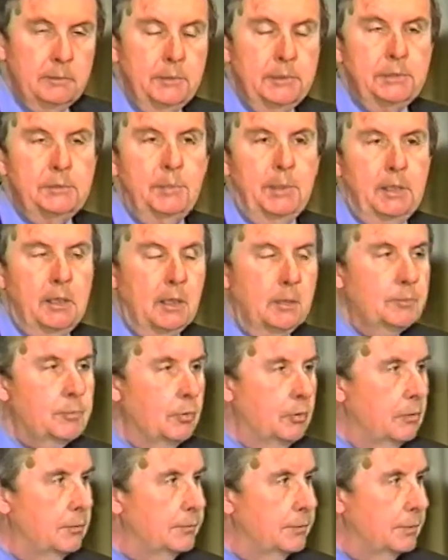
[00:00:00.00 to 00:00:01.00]
this may not
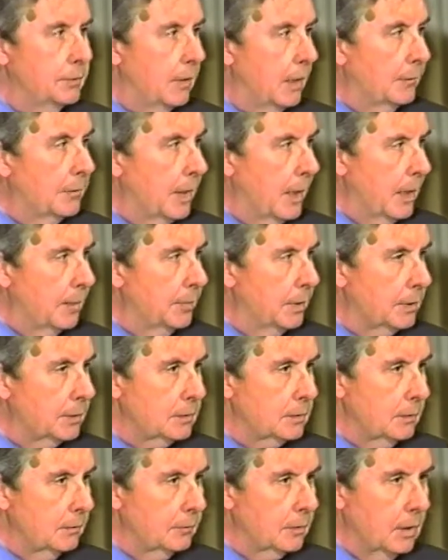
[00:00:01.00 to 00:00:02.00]
prove to have the
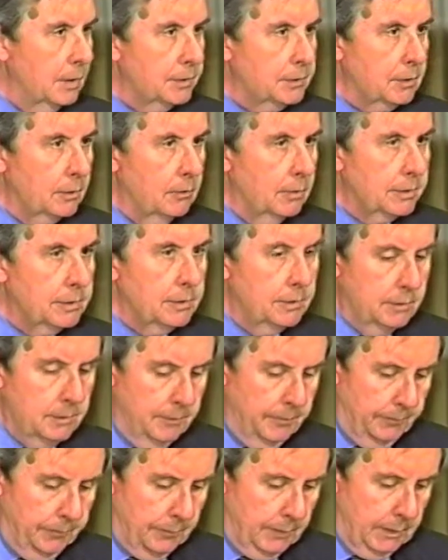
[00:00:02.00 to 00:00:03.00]
happiest of consequences.